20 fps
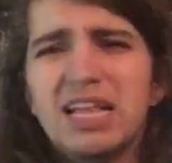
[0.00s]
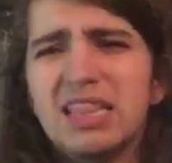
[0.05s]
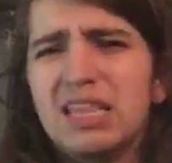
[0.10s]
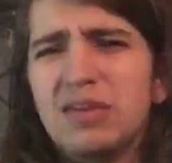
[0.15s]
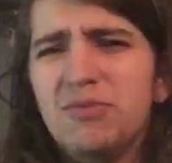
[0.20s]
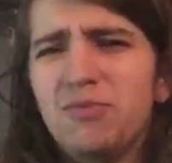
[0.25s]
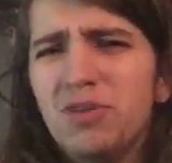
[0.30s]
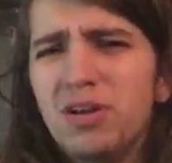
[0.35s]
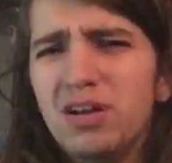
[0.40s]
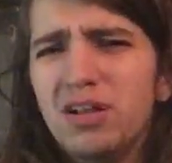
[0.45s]
and
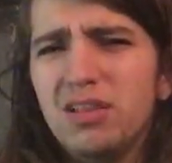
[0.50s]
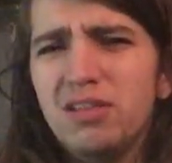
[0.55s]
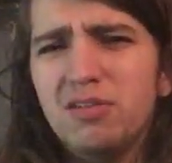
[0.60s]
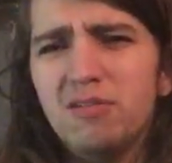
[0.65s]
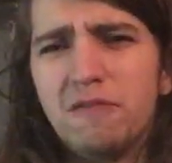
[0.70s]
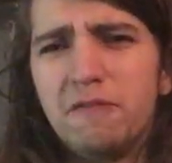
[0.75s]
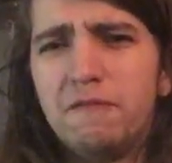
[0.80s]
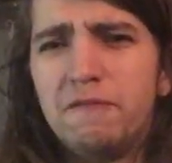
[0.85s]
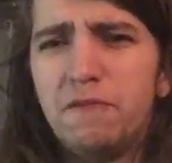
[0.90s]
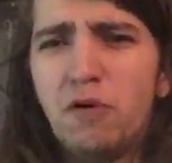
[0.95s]
they went a
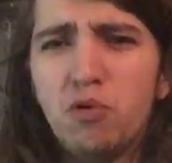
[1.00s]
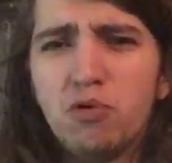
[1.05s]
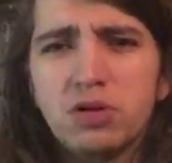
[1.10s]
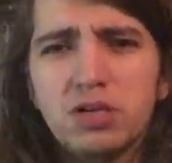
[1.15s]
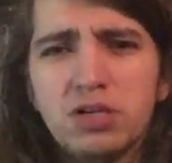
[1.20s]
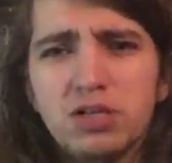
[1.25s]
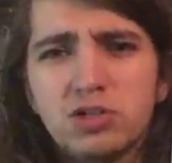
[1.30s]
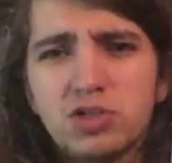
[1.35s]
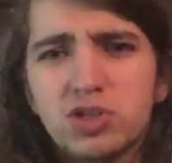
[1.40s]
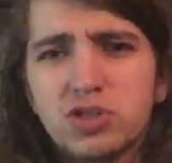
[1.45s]
little
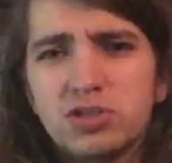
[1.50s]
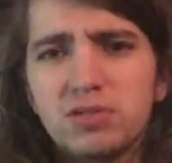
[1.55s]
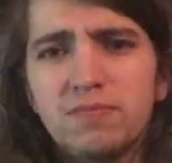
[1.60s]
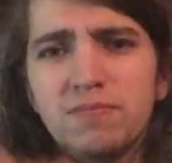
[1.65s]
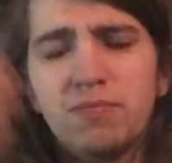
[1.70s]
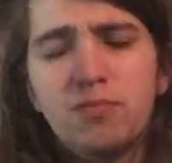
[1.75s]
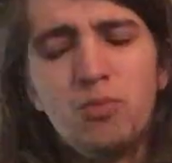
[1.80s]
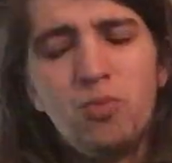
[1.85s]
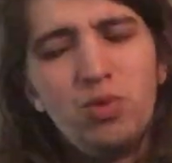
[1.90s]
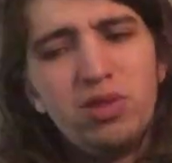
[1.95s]
folkish
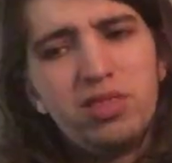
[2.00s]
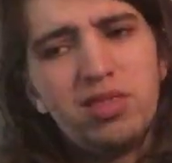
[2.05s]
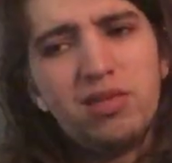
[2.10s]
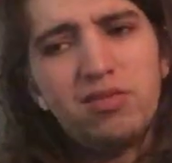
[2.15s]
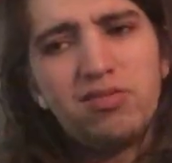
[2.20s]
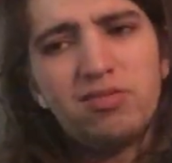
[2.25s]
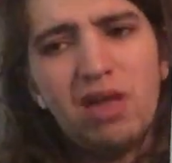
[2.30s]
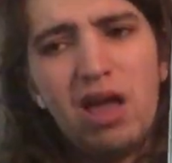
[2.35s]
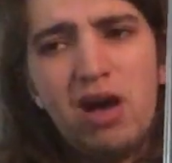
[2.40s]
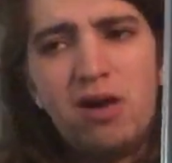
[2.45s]
with
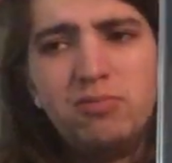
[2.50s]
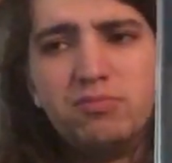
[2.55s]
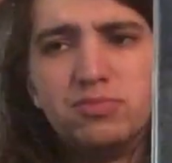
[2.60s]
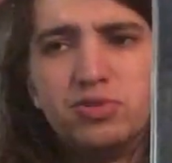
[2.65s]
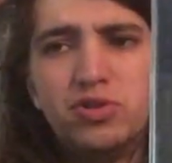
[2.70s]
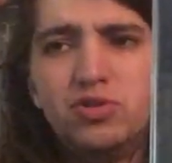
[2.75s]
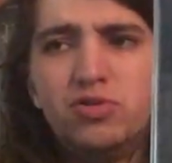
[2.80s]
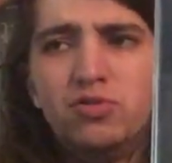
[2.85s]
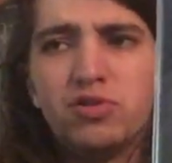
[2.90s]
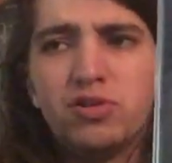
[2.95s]
this album
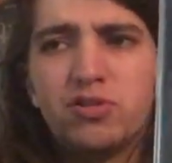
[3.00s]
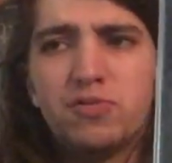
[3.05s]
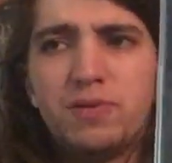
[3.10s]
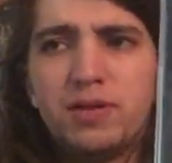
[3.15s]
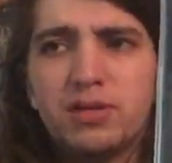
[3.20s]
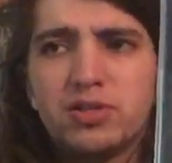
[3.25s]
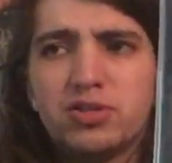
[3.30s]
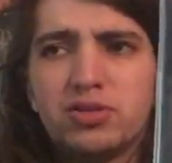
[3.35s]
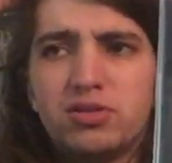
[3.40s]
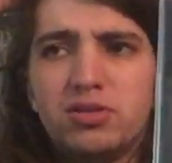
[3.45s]
too,
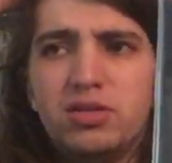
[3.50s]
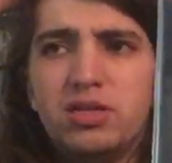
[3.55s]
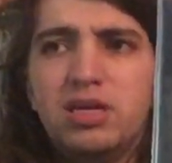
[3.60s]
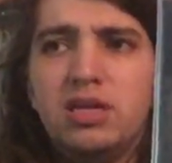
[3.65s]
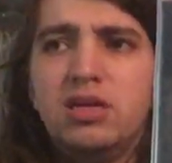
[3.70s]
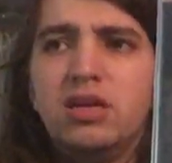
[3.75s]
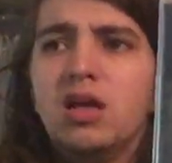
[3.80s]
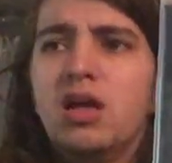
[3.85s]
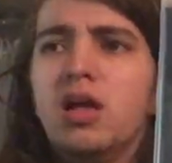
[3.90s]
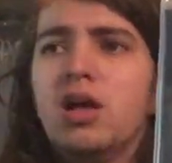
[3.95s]

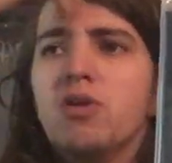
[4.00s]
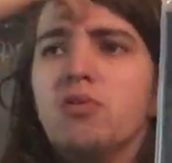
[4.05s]
especially